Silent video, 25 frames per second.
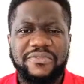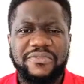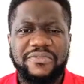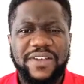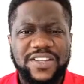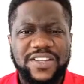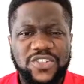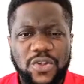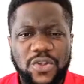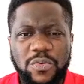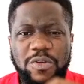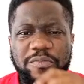
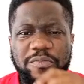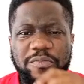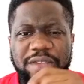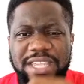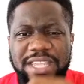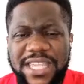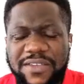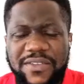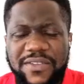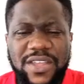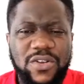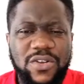In fact, some will
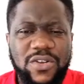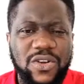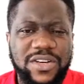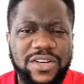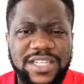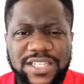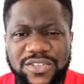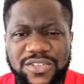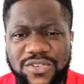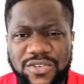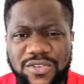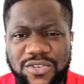be giving
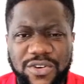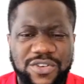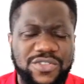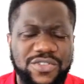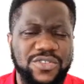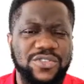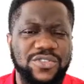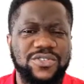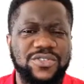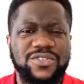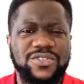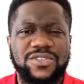God
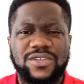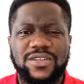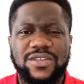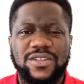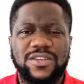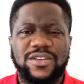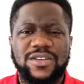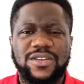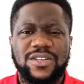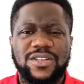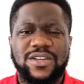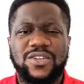instructions.
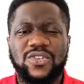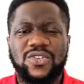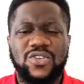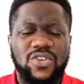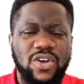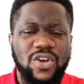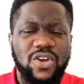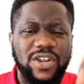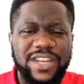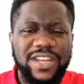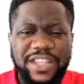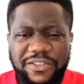
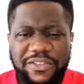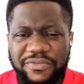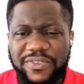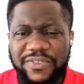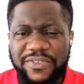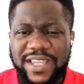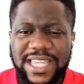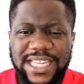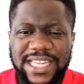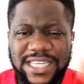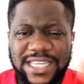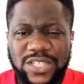God,
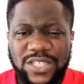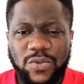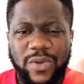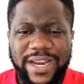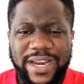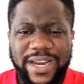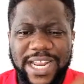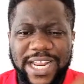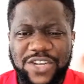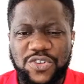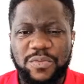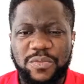if He's
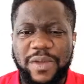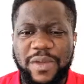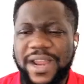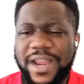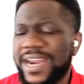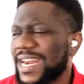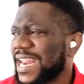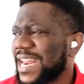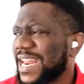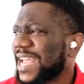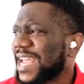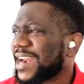the one I should
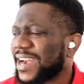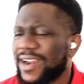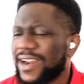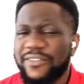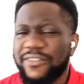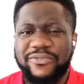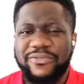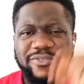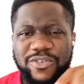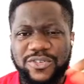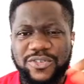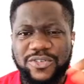marry, let
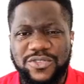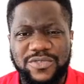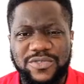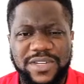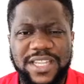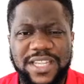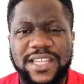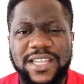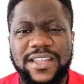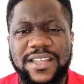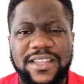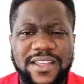rain fall
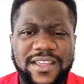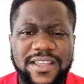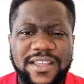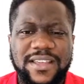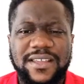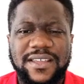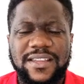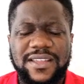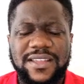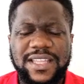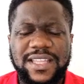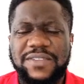today
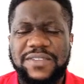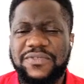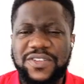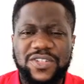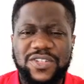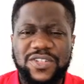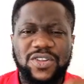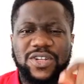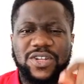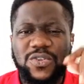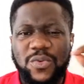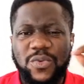
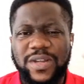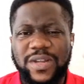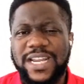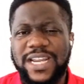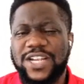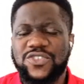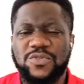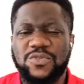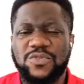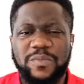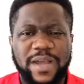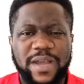if it's not the
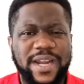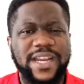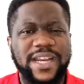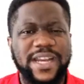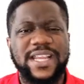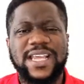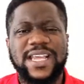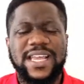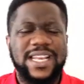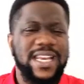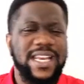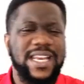one I should
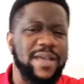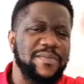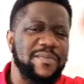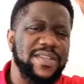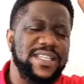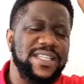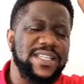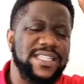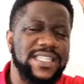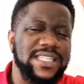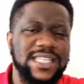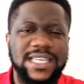marry,
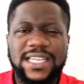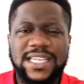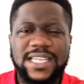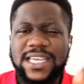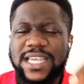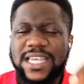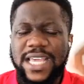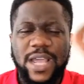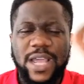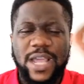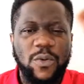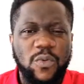let me
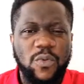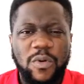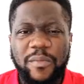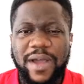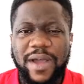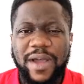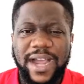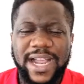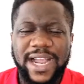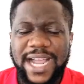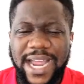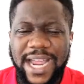see a
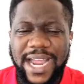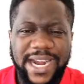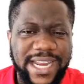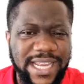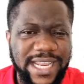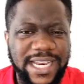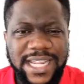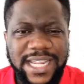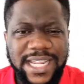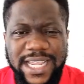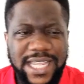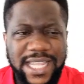woman
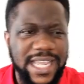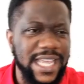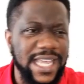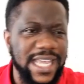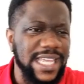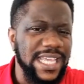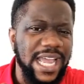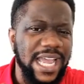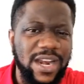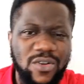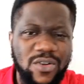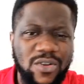carrying
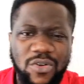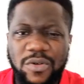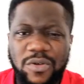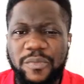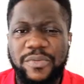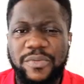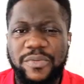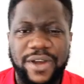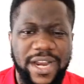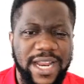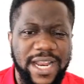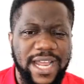a
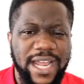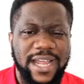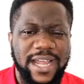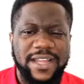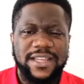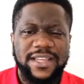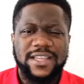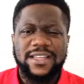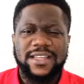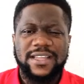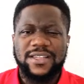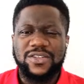yellow umbrella.